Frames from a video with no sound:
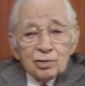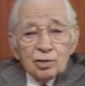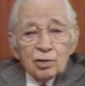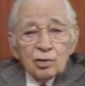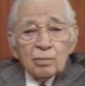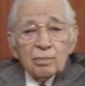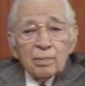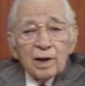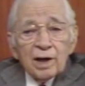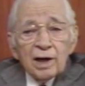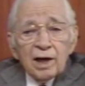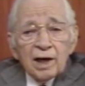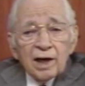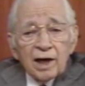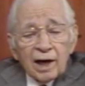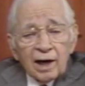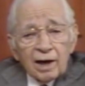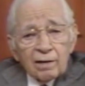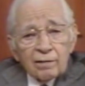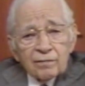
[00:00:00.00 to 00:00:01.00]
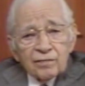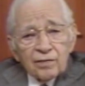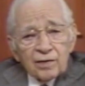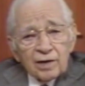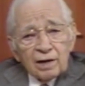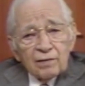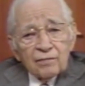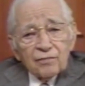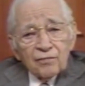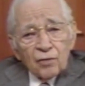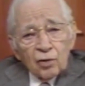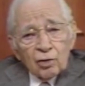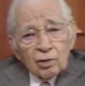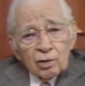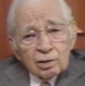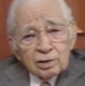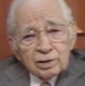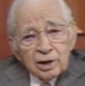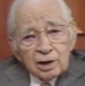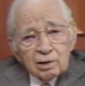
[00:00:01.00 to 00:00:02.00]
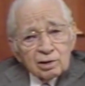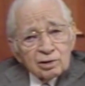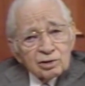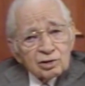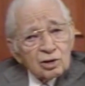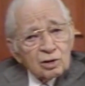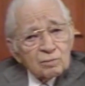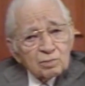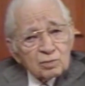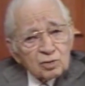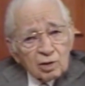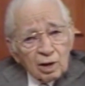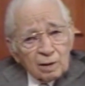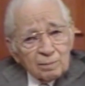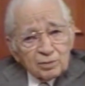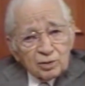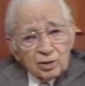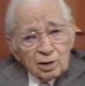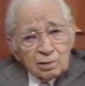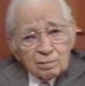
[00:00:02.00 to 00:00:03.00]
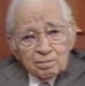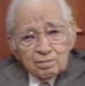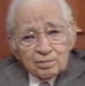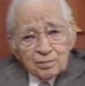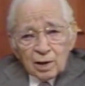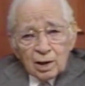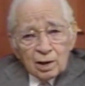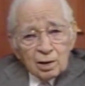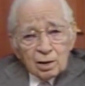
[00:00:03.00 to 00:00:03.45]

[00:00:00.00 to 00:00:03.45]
you may have a full year subscription